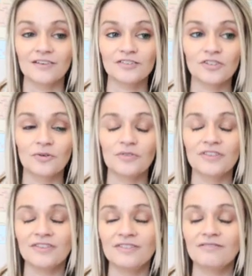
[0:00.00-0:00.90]
So
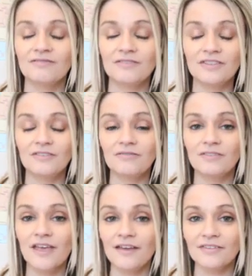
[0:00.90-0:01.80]

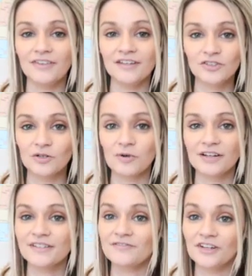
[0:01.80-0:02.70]
these two
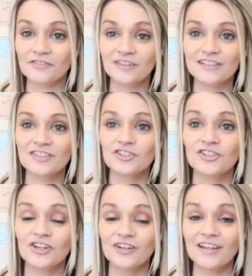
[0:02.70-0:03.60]
brands have definitely
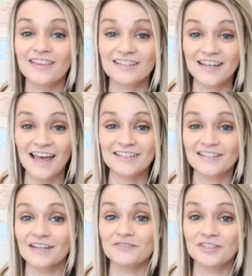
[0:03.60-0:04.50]
stood the
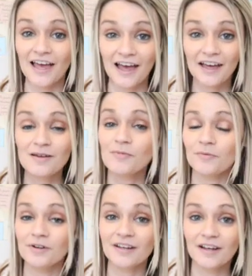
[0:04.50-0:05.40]
test of
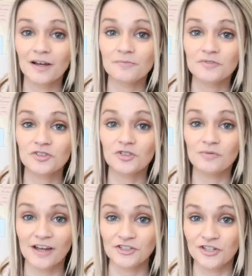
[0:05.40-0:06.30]
time when it comes
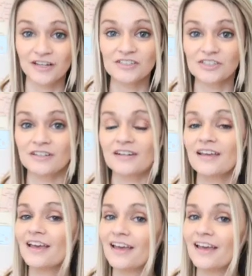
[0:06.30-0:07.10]
to education,